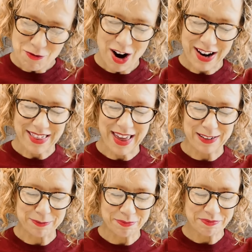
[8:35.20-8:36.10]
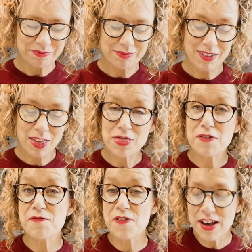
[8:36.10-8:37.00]
Right then,
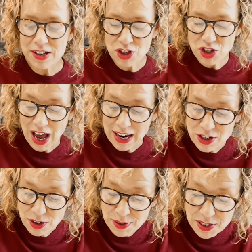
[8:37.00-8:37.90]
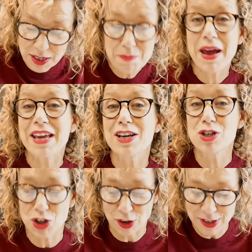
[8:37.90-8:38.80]
the first challenge, I'm just going to make a
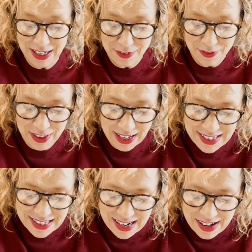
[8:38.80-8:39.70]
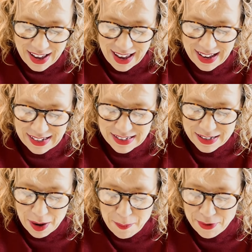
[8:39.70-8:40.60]
jotting of this,
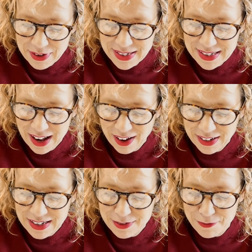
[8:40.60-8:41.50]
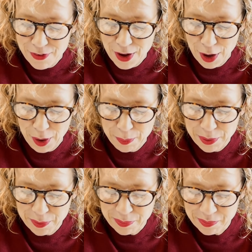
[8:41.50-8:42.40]
is precise verb,
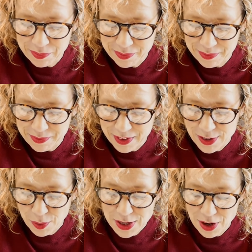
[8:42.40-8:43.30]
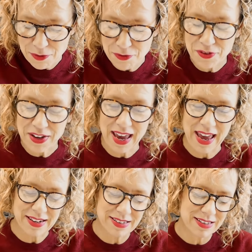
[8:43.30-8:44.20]
so I don't
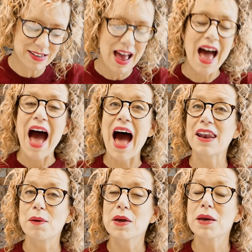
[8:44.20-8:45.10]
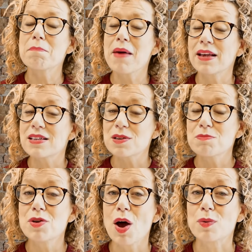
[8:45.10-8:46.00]
forget. And I'm going to make
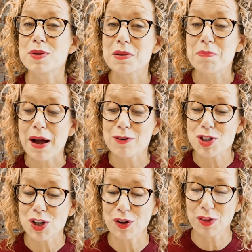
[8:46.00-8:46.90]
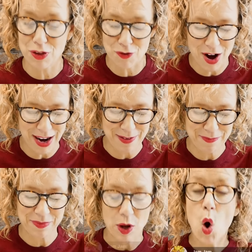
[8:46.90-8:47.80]
some notes about chunk 3.
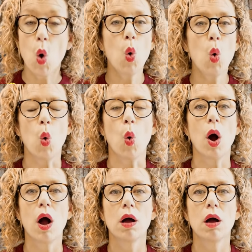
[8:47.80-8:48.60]
Ooh,